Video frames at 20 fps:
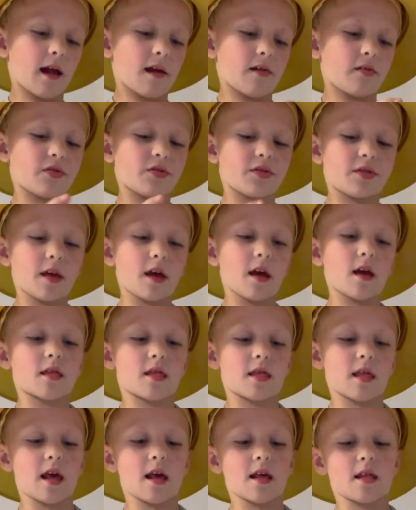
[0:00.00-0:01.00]
and
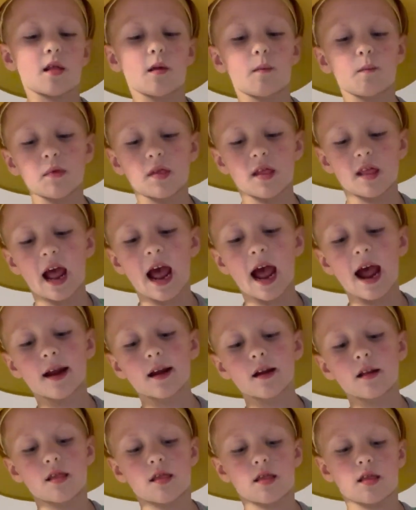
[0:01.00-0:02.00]
this is some
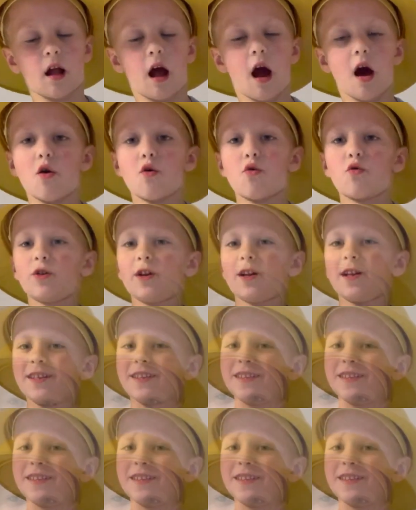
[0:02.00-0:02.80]
sandstone